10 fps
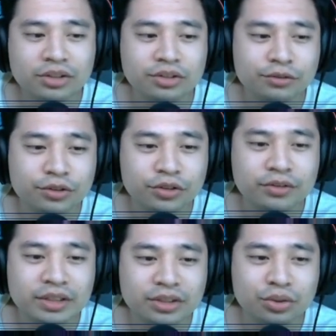a few
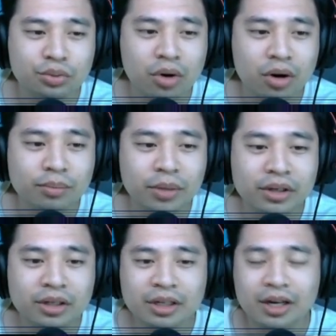of these as well,
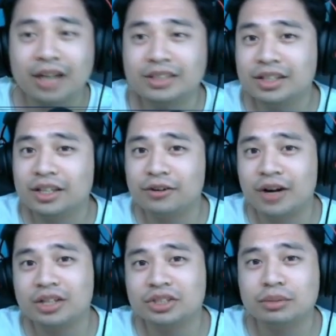but I'd say they were
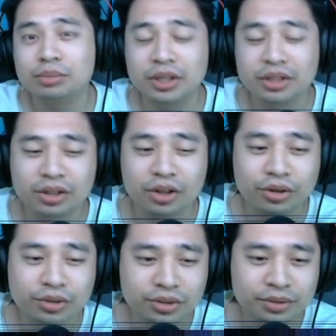actually pretty
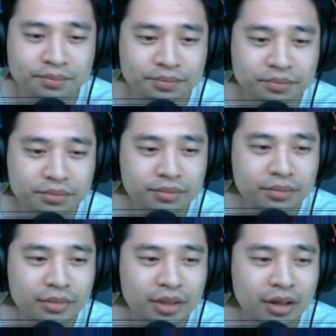close.
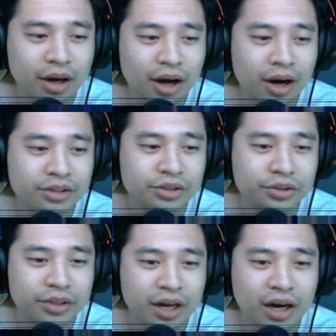So
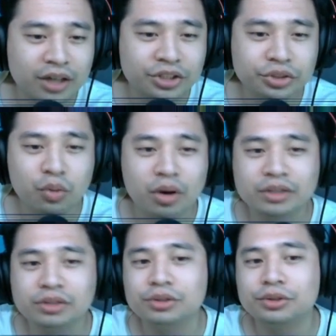yeah, I just
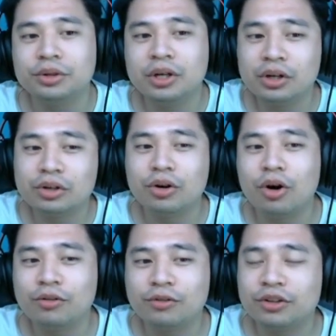wanted to
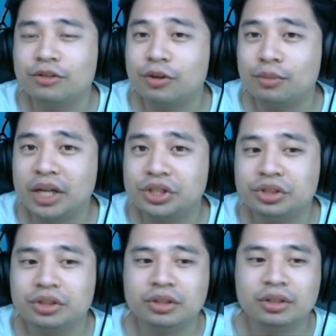go over the
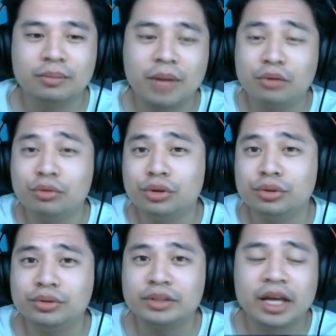formation, my
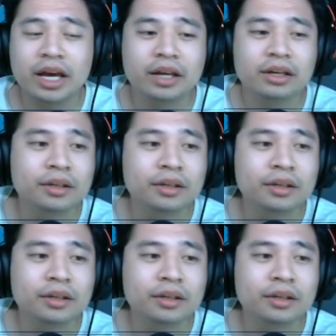runes, and